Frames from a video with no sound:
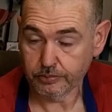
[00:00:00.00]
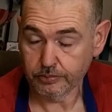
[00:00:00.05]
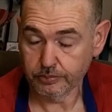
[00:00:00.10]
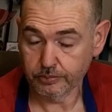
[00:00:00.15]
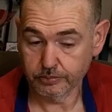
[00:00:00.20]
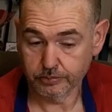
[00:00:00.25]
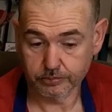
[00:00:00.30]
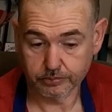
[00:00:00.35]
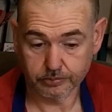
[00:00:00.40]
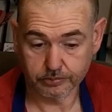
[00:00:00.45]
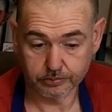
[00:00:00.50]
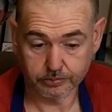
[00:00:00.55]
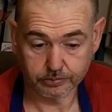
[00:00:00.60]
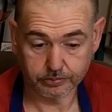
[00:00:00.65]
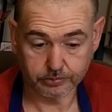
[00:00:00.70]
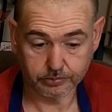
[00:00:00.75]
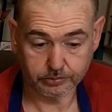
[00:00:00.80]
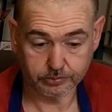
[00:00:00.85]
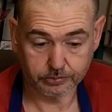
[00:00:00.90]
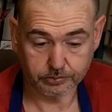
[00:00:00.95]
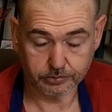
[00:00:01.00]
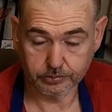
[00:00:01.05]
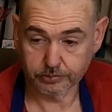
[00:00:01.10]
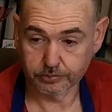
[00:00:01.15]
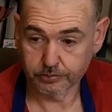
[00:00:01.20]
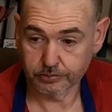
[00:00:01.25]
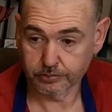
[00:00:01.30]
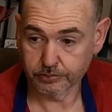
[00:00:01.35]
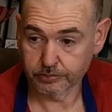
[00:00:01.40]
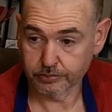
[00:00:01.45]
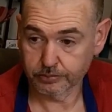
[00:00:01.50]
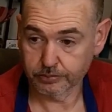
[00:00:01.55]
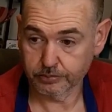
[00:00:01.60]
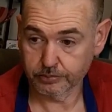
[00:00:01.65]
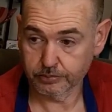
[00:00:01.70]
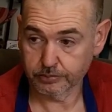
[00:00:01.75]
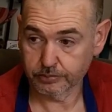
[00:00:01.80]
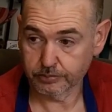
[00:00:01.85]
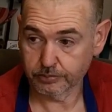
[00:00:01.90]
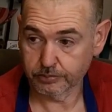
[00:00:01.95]

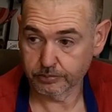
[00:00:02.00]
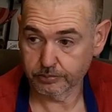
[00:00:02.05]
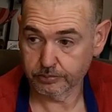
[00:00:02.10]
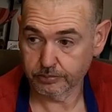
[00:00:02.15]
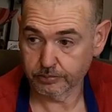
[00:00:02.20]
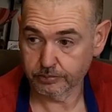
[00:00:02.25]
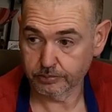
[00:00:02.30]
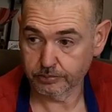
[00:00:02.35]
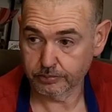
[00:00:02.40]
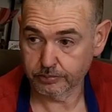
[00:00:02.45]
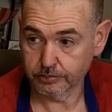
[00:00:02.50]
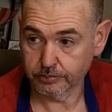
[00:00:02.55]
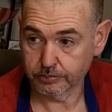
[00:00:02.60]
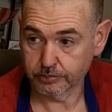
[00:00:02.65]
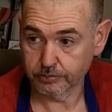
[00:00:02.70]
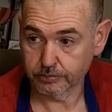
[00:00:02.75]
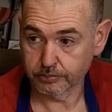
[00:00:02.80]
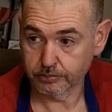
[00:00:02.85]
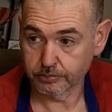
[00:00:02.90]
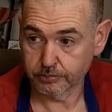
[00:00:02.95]
[no speech]